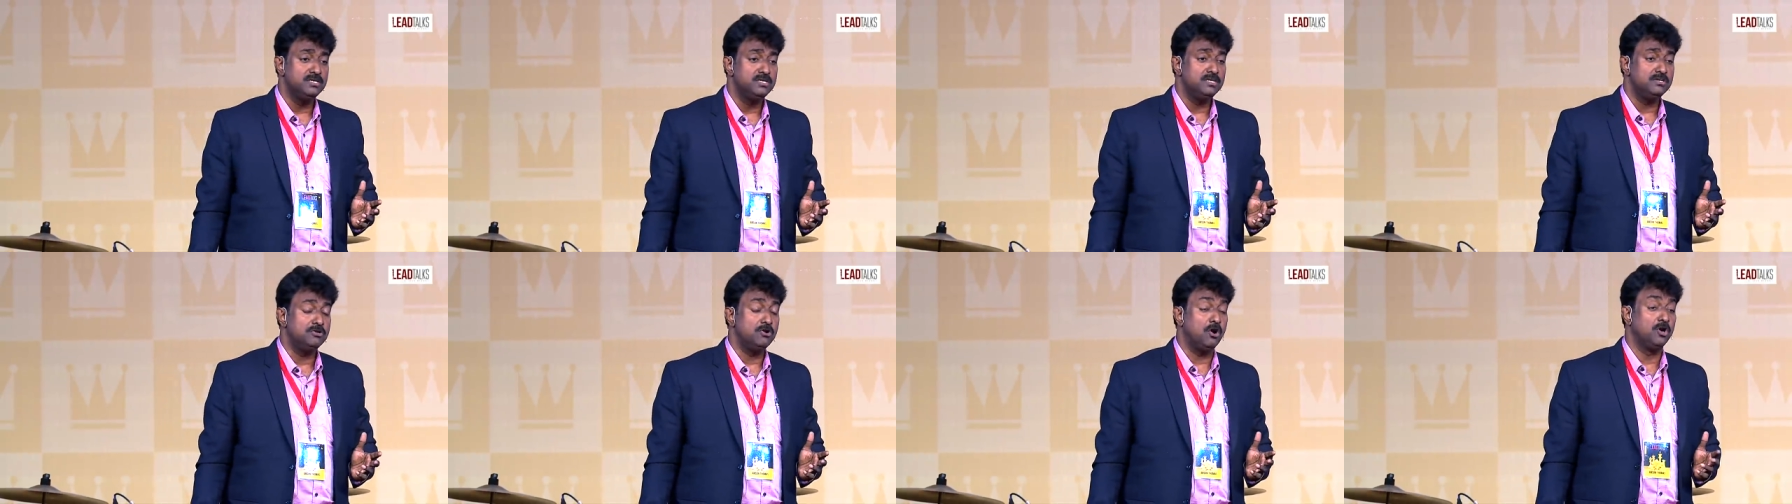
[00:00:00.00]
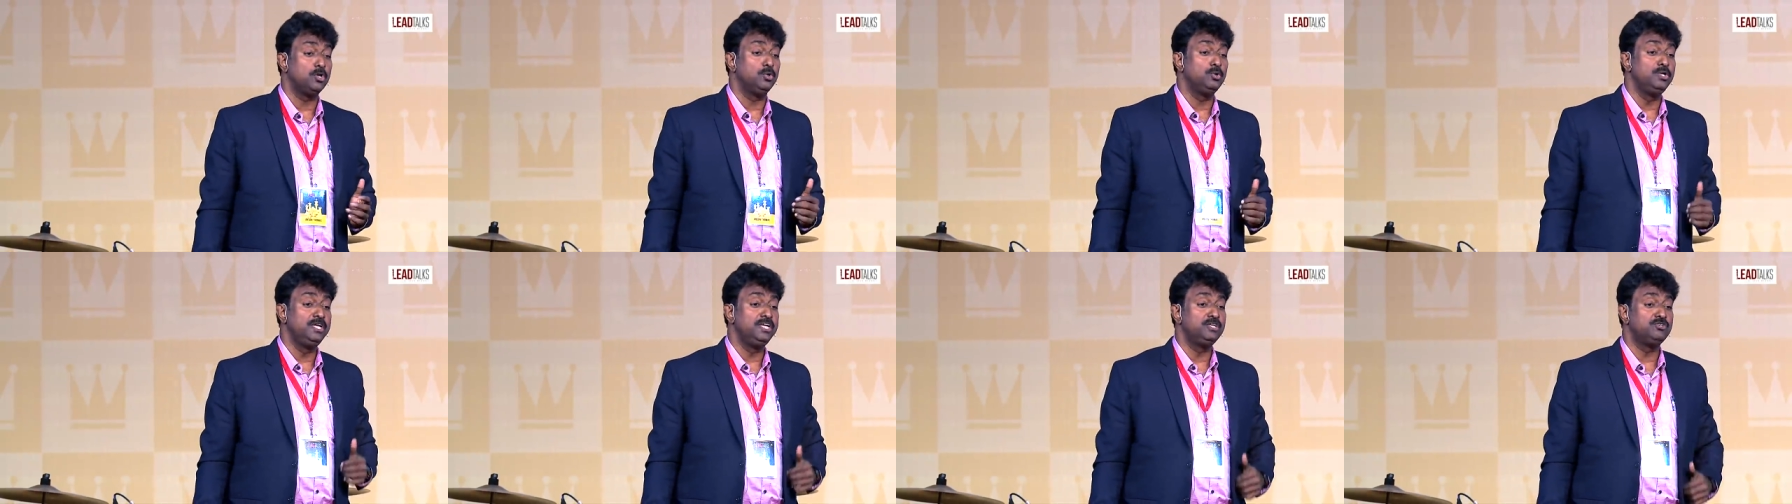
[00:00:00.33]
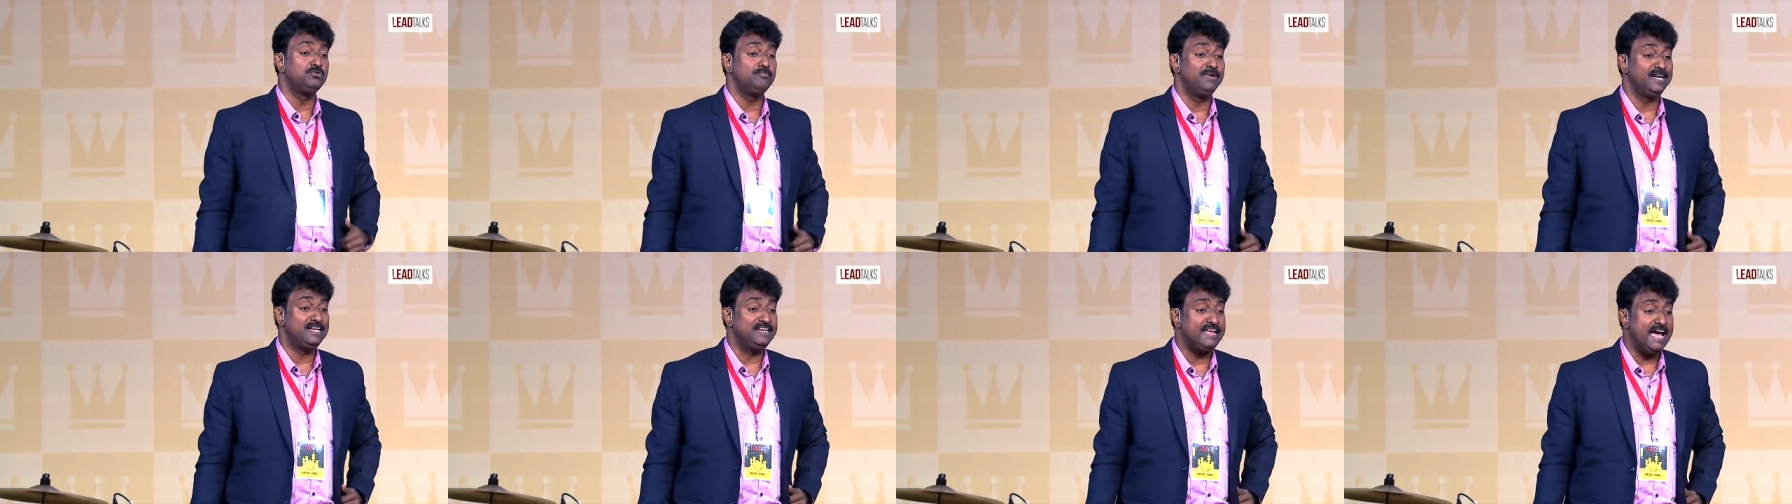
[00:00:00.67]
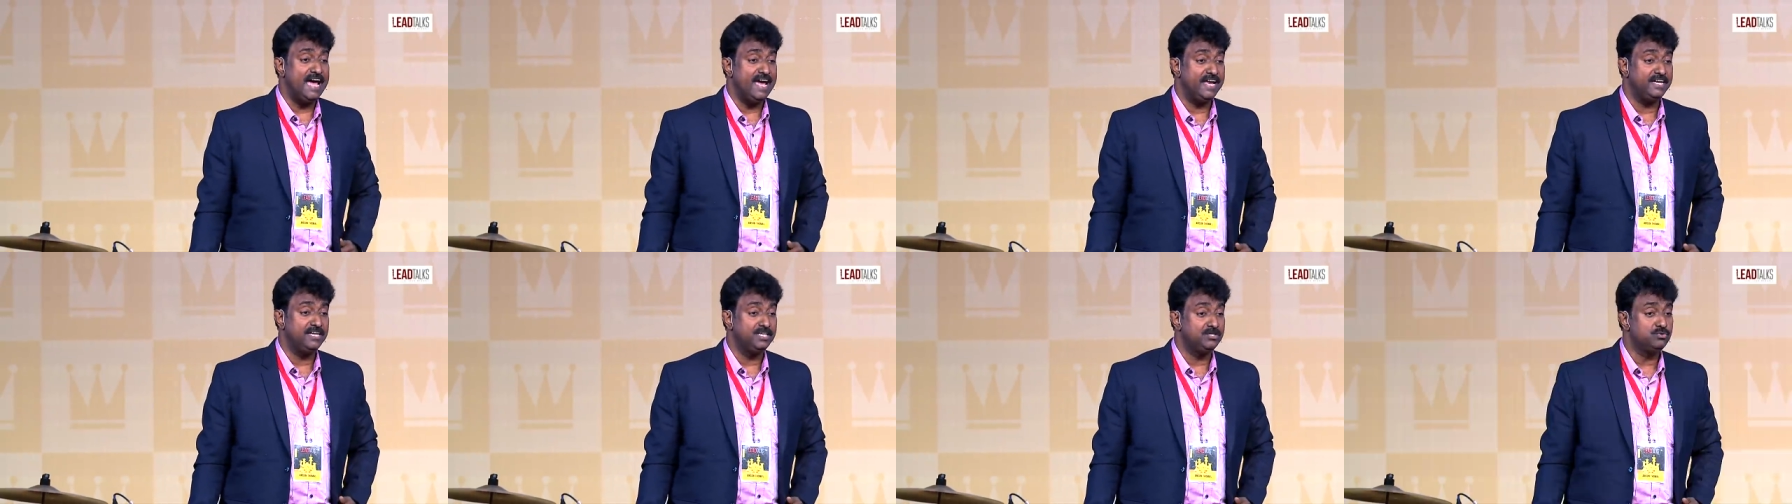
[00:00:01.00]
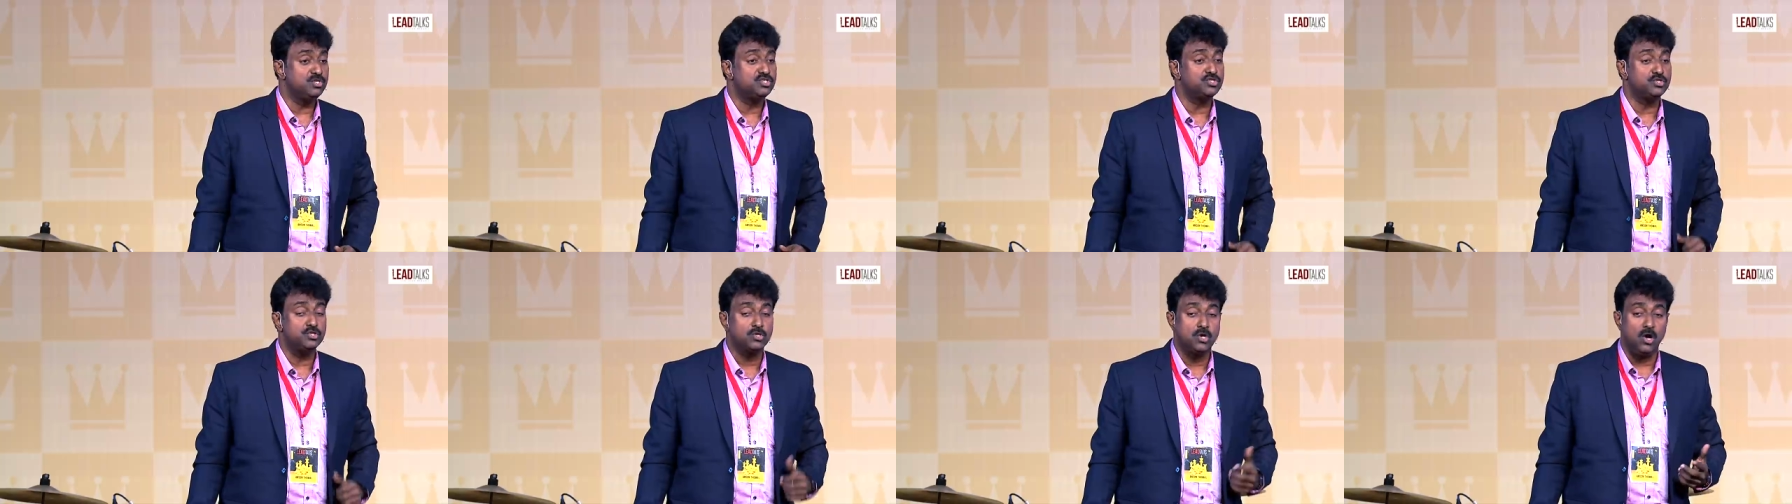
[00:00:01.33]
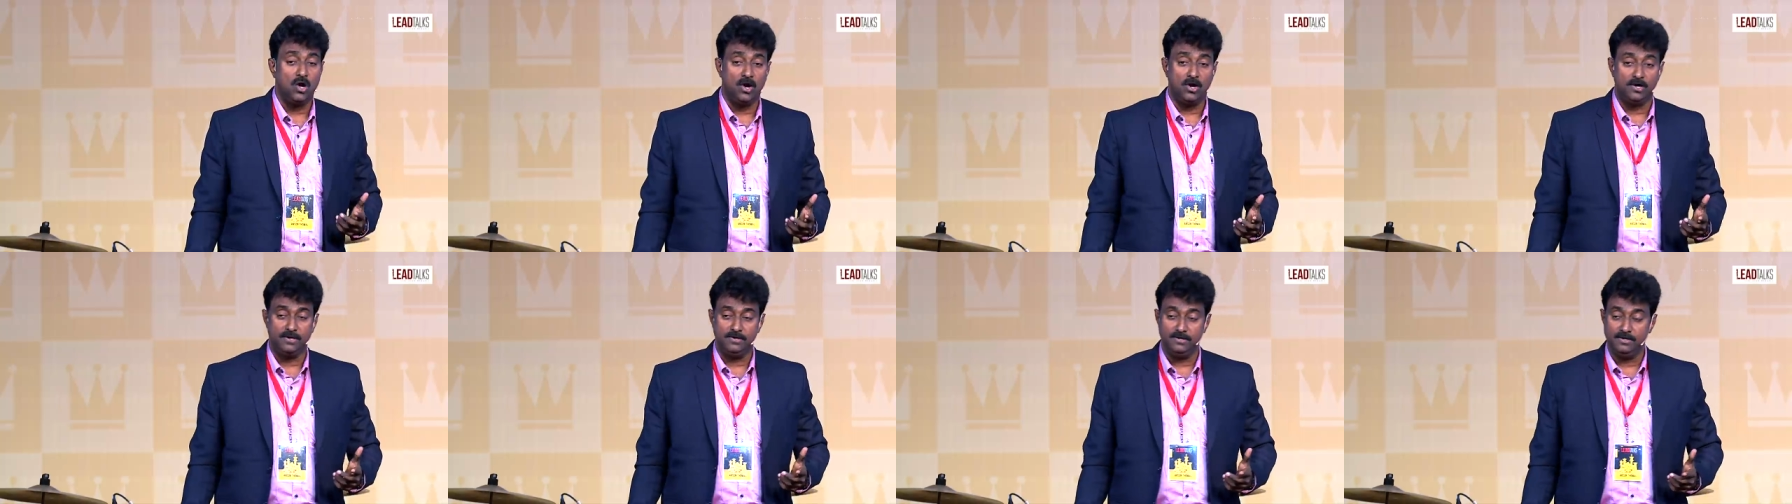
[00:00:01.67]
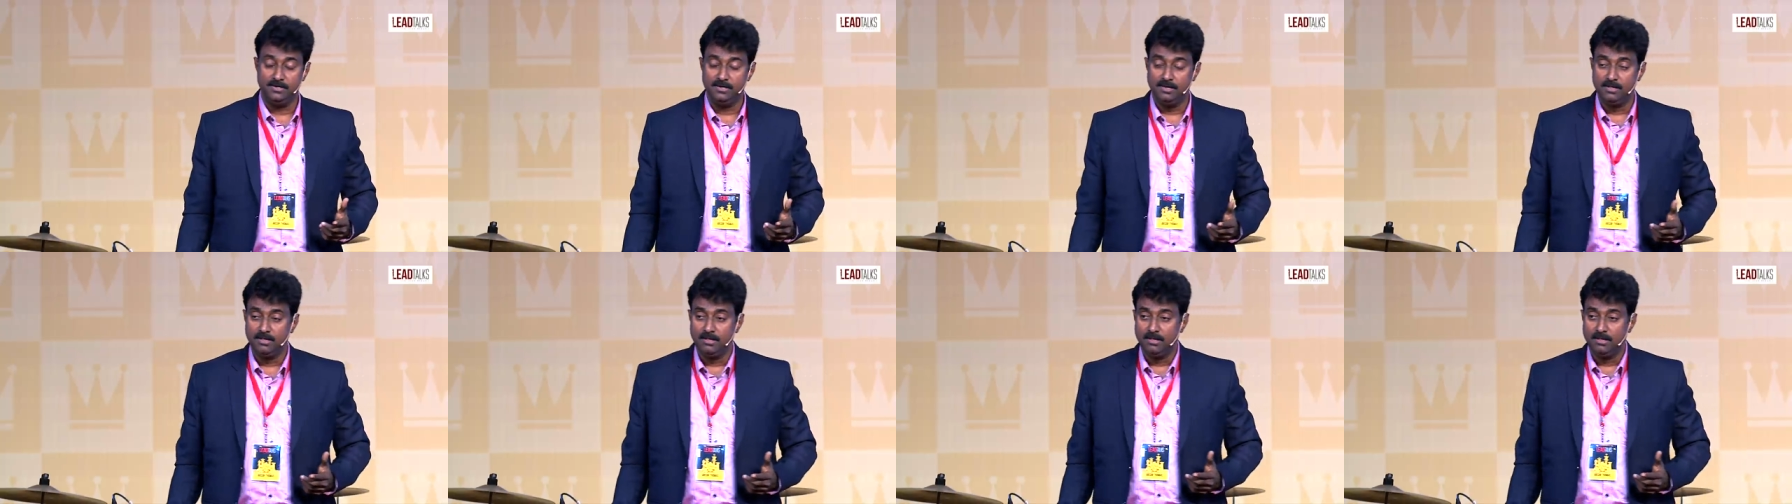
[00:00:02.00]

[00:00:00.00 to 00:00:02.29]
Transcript: not only to my dad, it was to God.